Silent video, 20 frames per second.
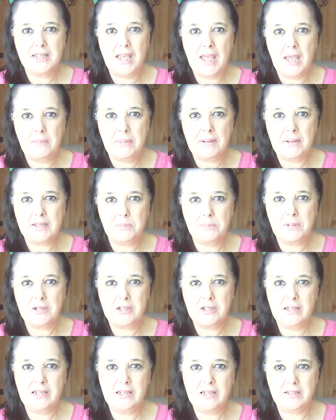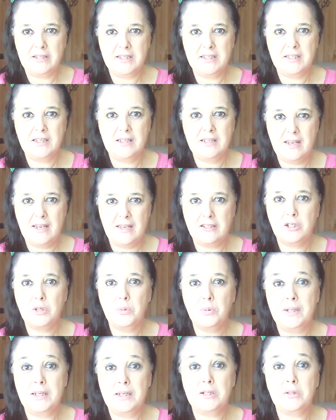tab, especially listed as
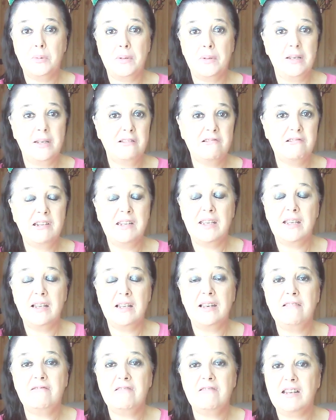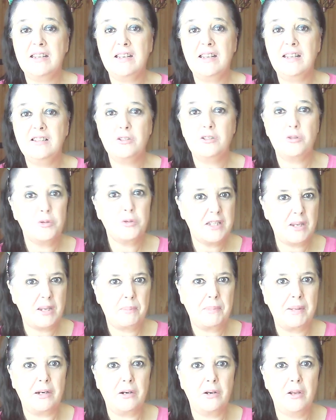2023 yearly readings or
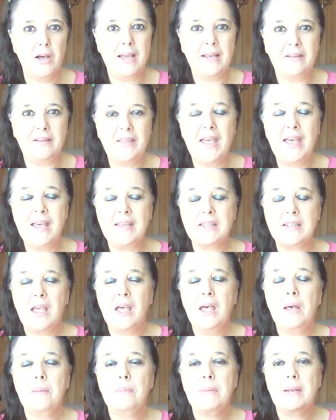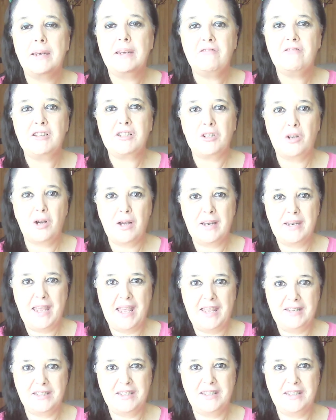something like that. But every sign
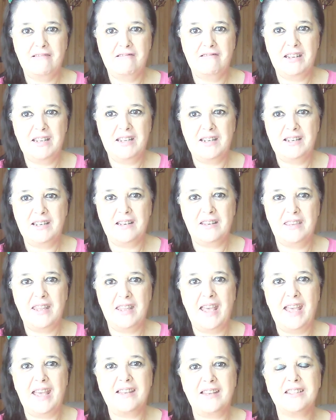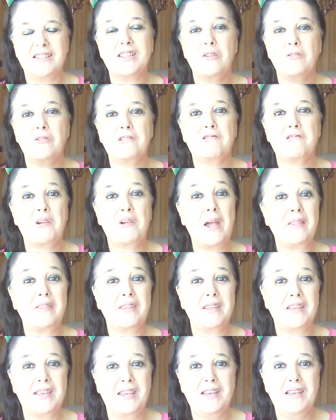has their reading in that. So throughout the
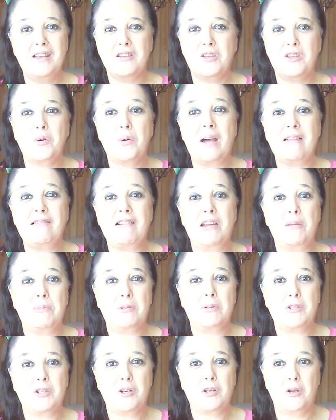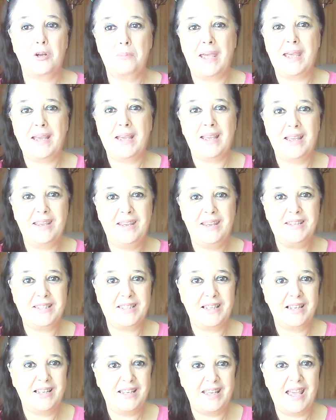year, you are able to go back
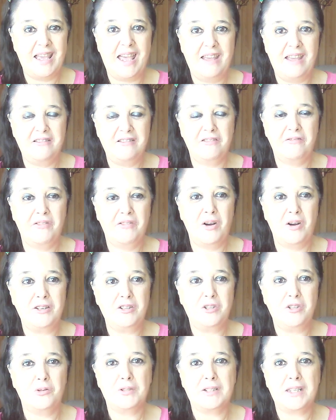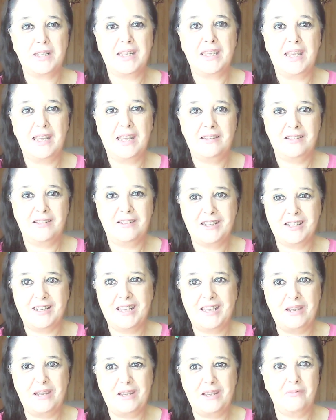easily and find yours again to
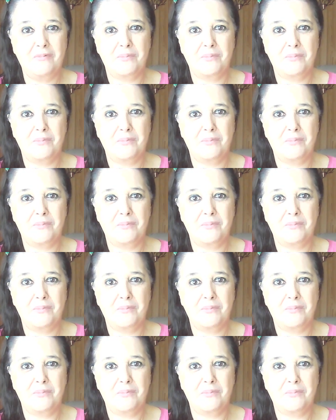keep